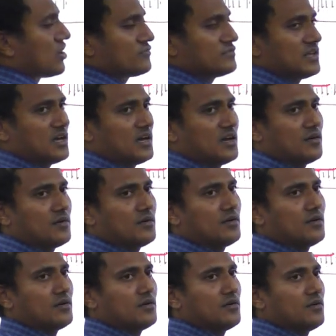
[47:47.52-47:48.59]
of the
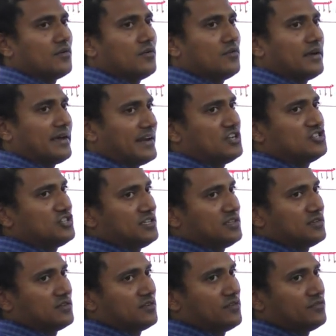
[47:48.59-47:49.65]
energy,
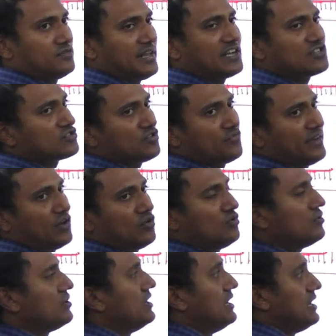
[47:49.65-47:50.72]
direction of the
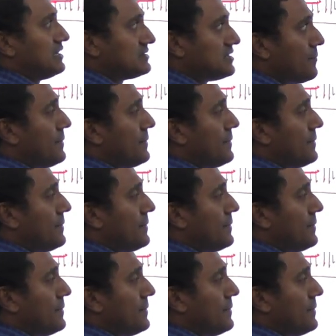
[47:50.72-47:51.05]
wave, the